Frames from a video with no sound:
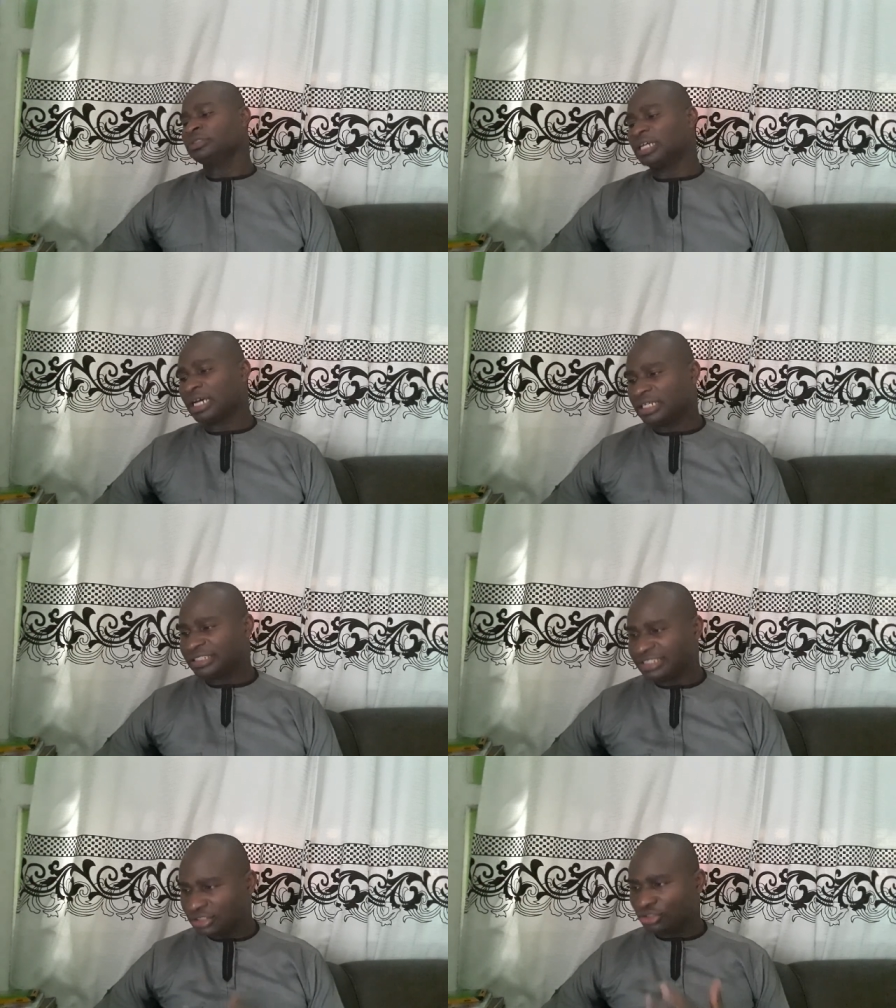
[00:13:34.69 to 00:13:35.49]
Uh,
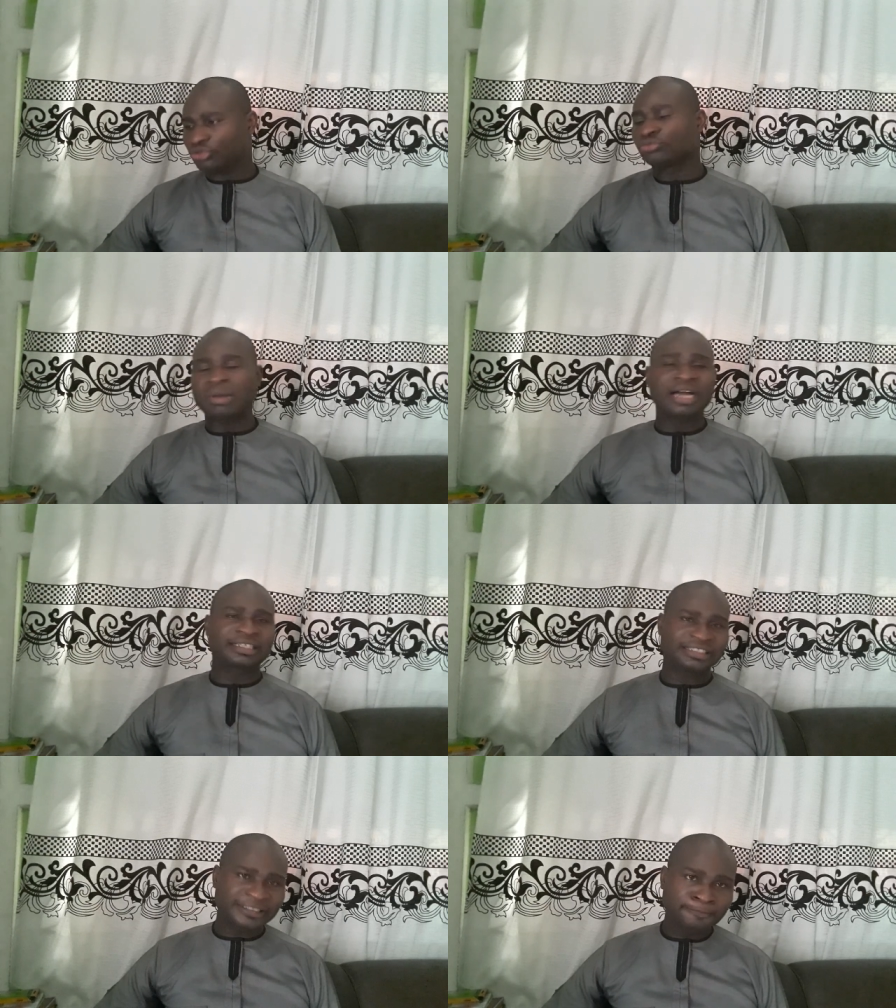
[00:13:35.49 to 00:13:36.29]
digital
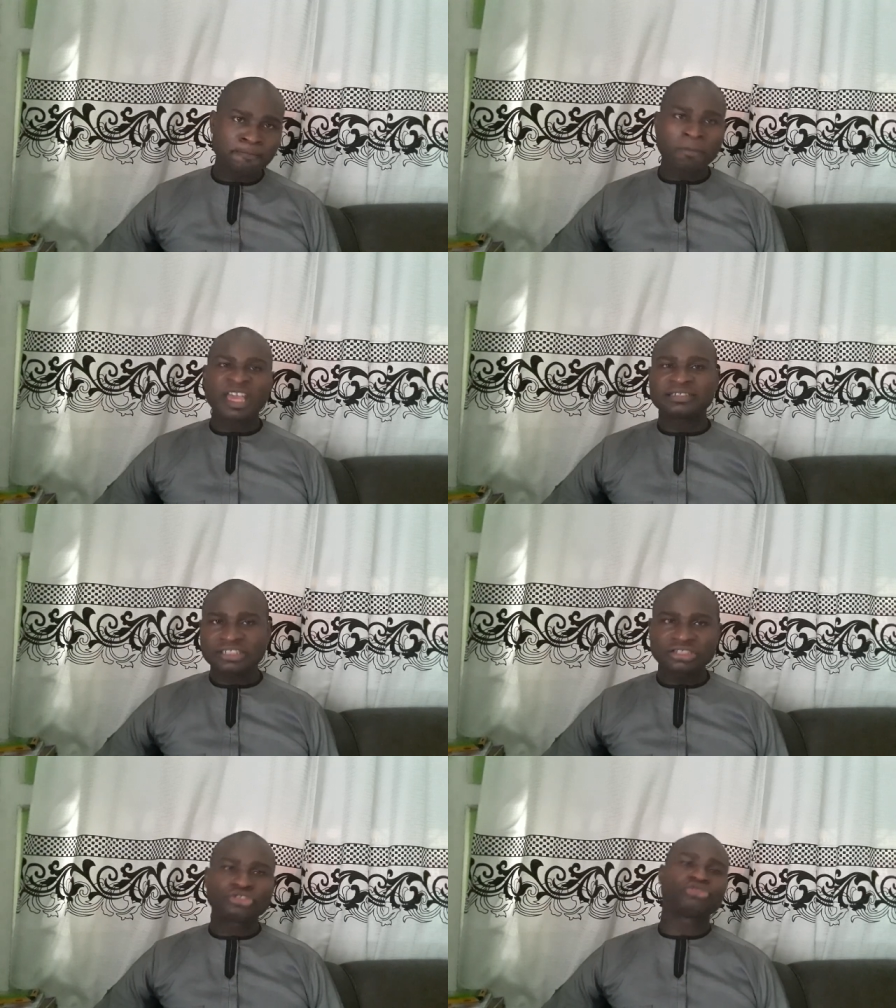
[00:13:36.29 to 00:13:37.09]
marketing,
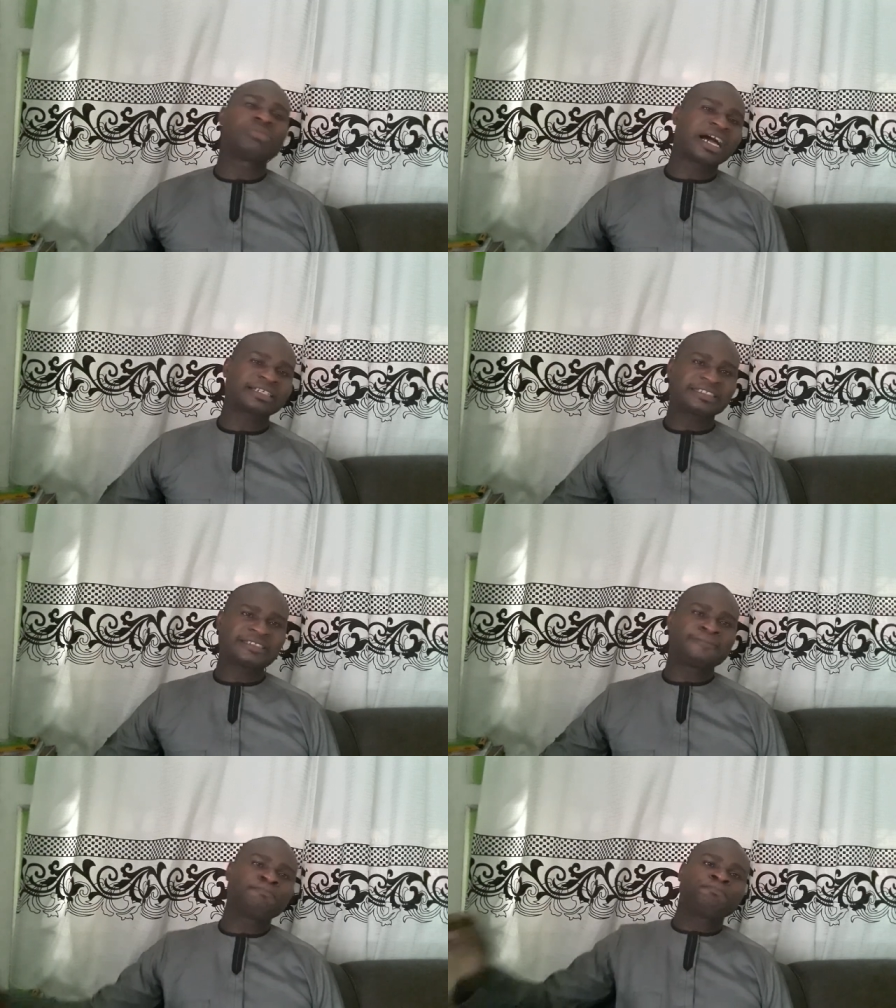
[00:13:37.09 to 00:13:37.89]
digital
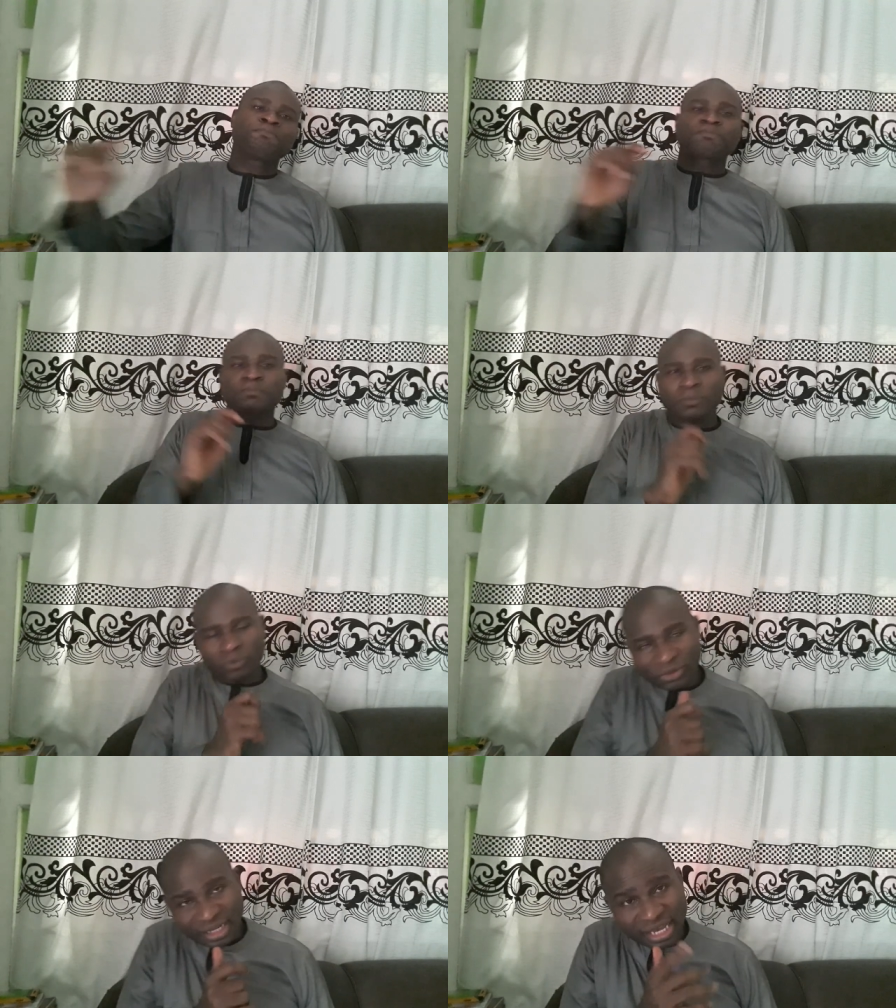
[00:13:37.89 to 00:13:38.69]
marketing
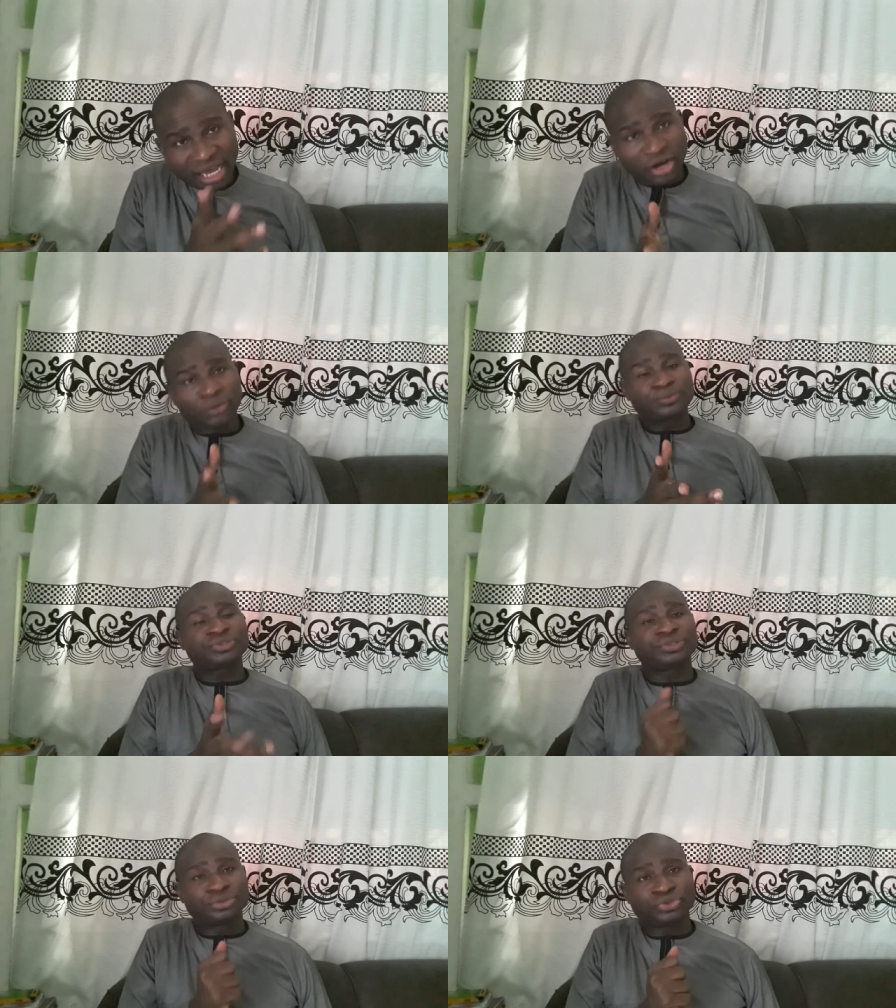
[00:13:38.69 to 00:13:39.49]

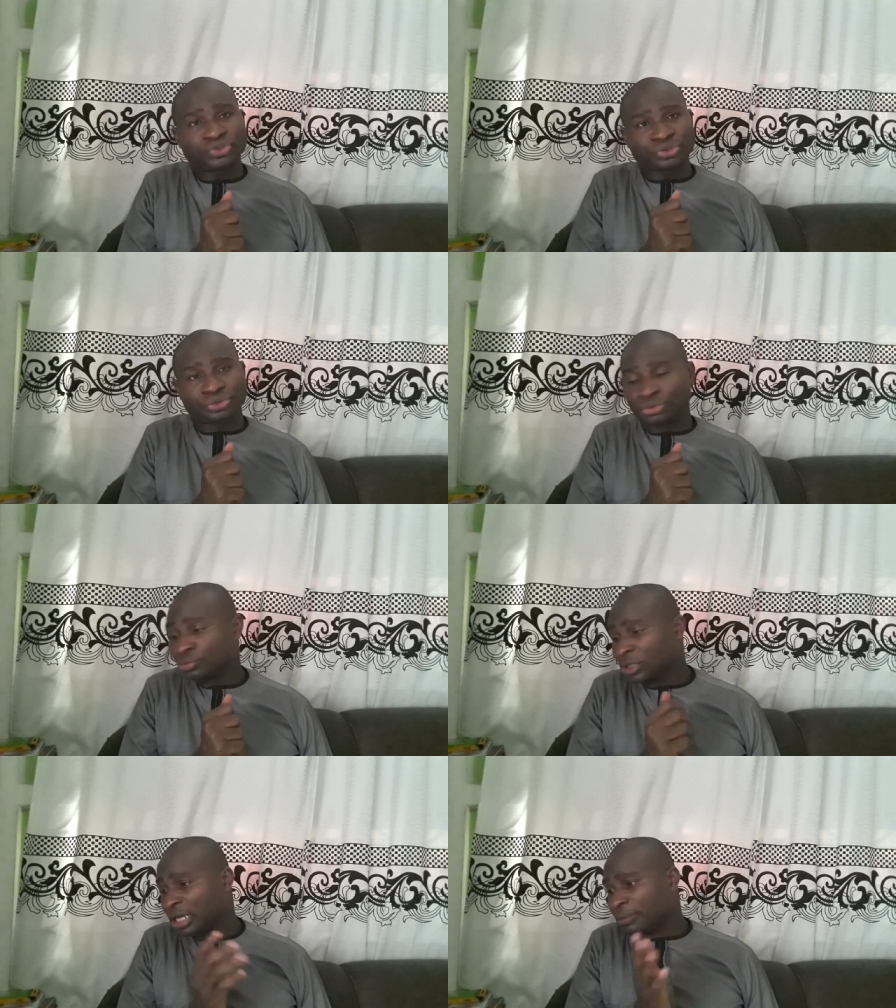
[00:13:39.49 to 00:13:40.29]
helps you to
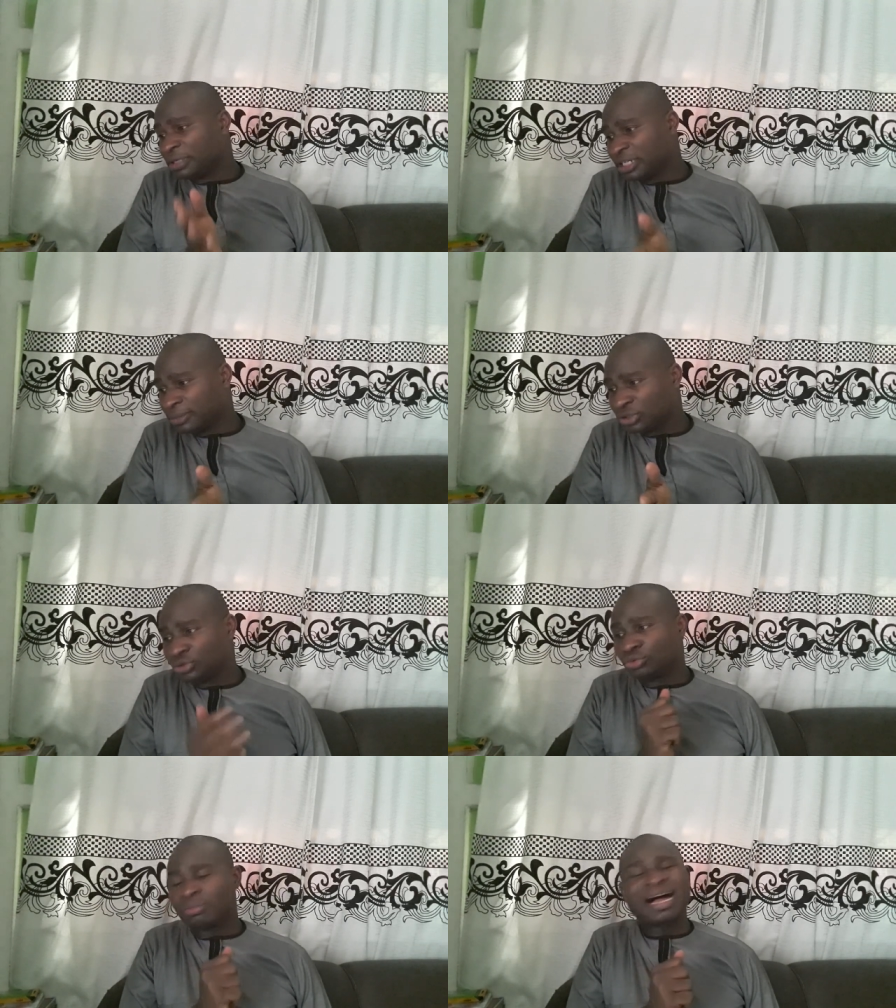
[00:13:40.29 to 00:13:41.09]
be able to
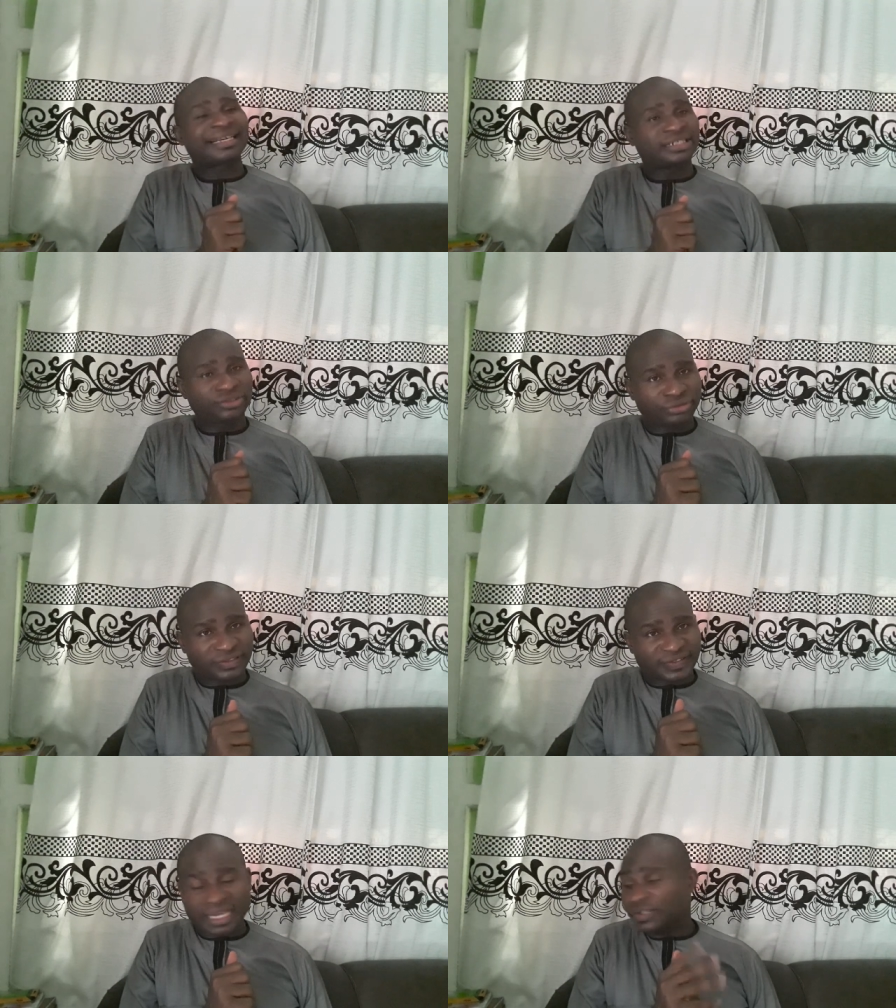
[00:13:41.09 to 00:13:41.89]
do market
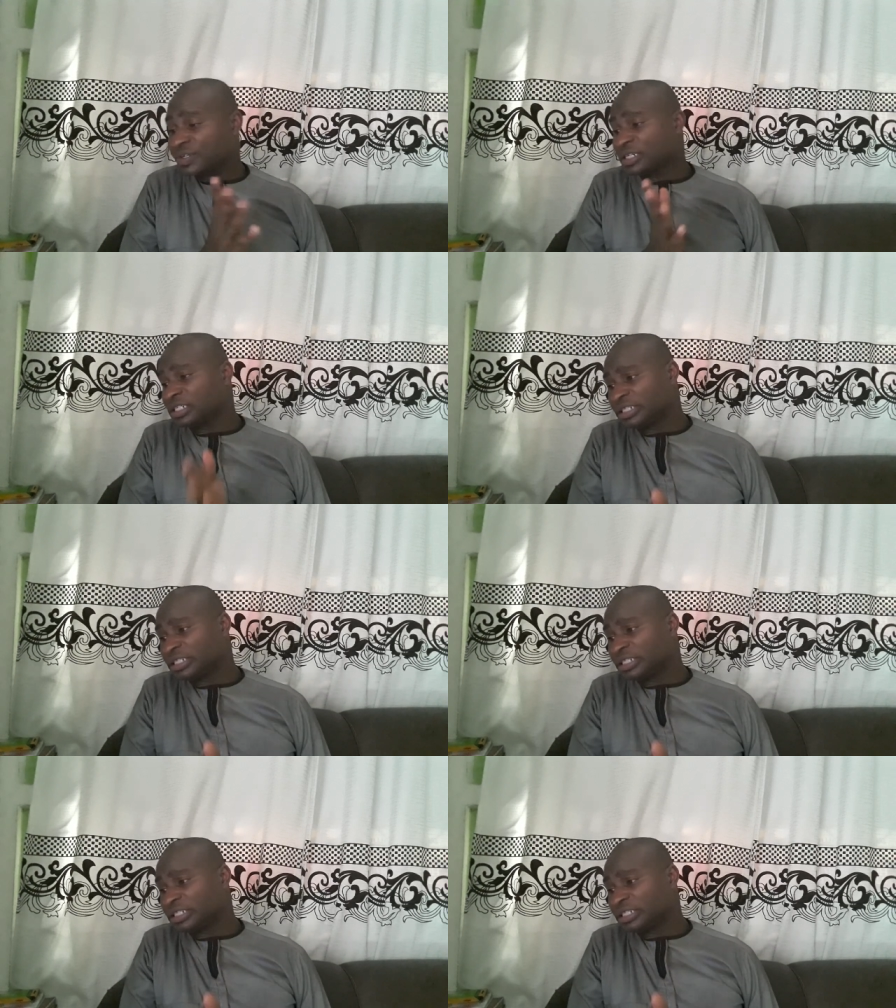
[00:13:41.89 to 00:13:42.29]
research.